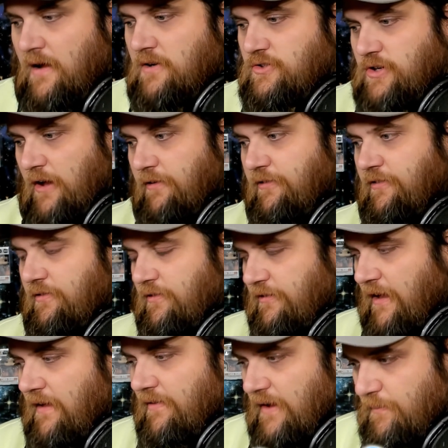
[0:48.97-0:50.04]
Just
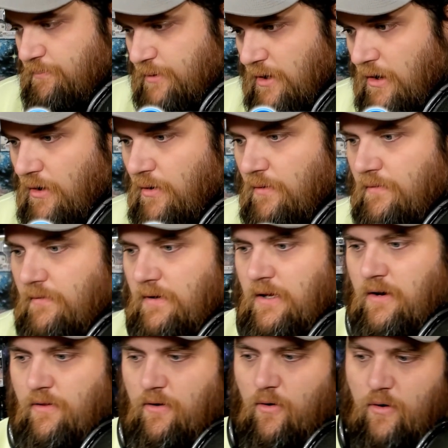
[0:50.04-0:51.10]
saying like, bro, you
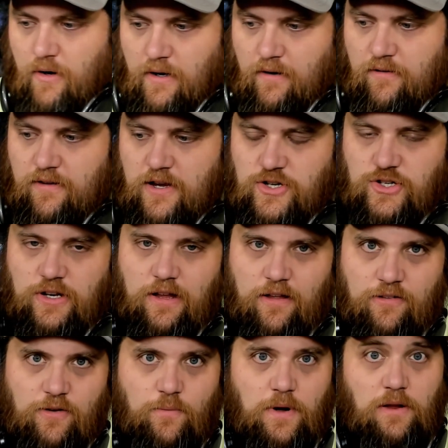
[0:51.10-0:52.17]
know, the organization
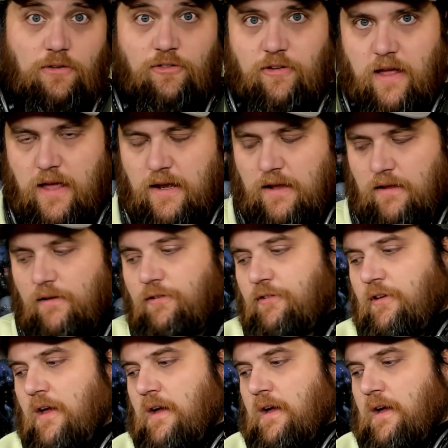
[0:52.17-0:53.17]
isn't what you say it is.